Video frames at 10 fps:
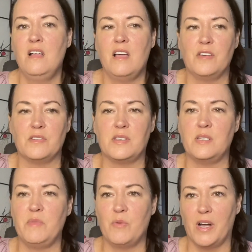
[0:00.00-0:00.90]
And you'll see
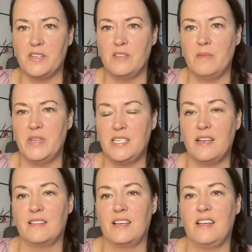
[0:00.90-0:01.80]
me watching them
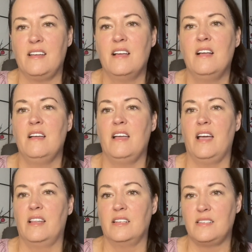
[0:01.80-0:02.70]
intently
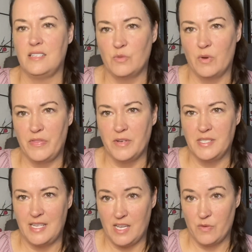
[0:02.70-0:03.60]
and listening to what they're
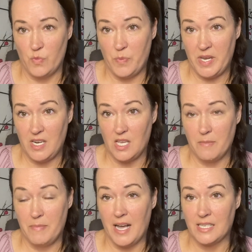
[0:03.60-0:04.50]
saying and repeating it
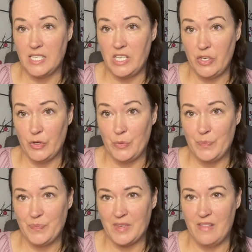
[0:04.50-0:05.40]
back to you.
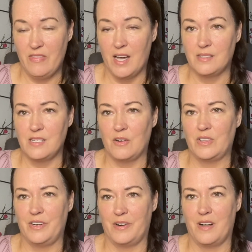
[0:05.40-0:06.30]
And that's how
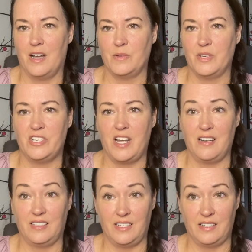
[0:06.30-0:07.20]
clear conduit
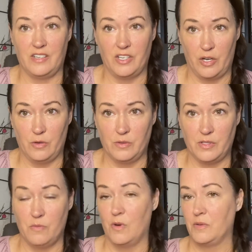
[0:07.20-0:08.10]
channeling goes.
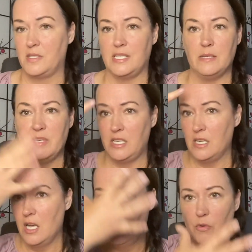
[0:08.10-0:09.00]
You won't see me
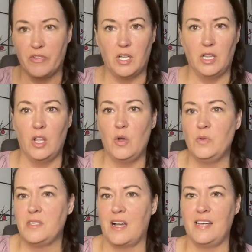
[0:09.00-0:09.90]
with
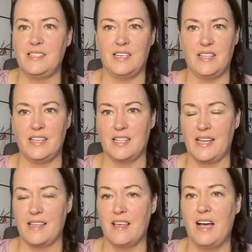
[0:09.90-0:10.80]
closed eyes, anything
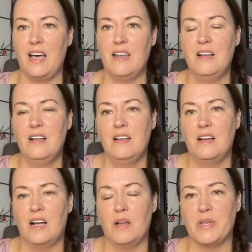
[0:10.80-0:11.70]
like that,
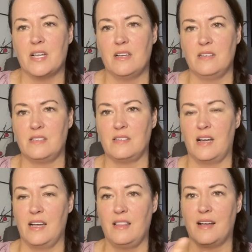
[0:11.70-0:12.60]
um, because
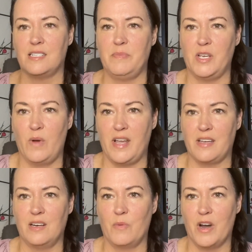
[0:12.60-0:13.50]
I like to be awake
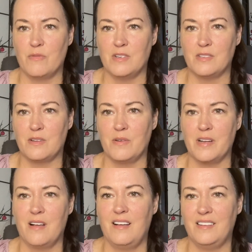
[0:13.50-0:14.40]
and aware of what's going
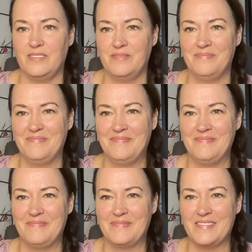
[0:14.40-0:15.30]
on.
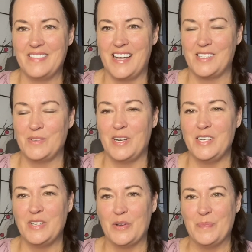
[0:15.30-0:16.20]
And that's what I
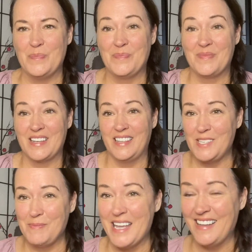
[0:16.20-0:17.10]
do. Let's
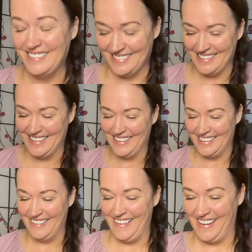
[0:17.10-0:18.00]
begin.
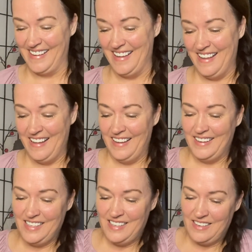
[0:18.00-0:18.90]
All right.
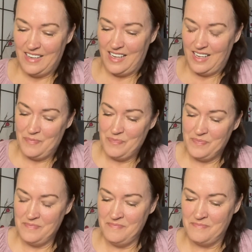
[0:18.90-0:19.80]

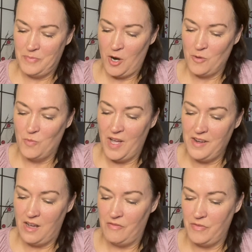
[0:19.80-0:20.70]
Um, part one
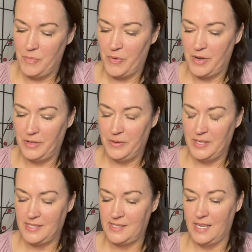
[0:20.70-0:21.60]
of the prelude,
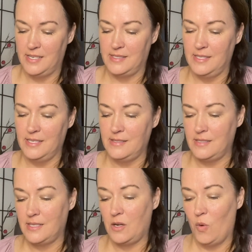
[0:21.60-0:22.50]
it says, this is
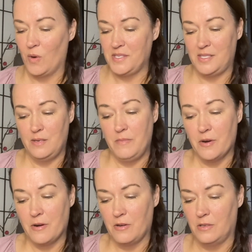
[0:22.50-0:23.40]
a course in
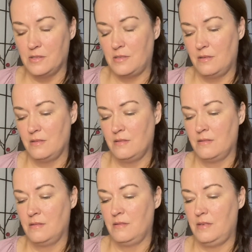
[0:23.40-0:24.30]
miracles.
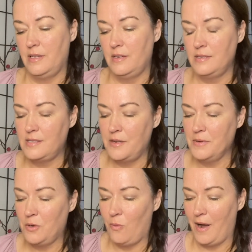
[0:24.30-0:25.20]
It is a
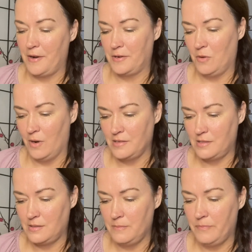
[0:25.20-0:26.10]
required
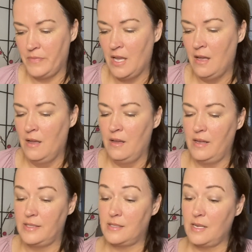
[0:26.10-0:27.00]
course.
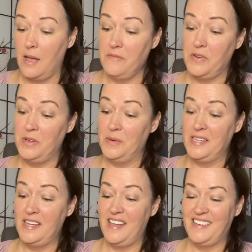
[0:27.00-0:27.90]
It's time for you to
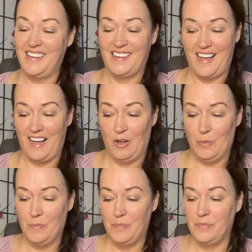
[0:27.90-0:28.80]
take it now.
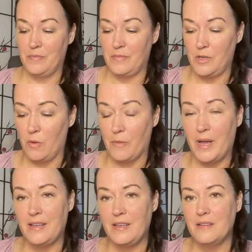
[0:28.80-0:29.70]
You are
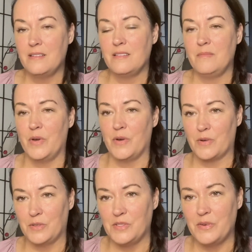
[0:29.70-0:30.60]
ready.
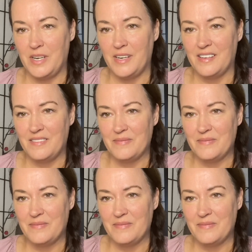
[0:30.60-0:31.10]
Miracles are needed.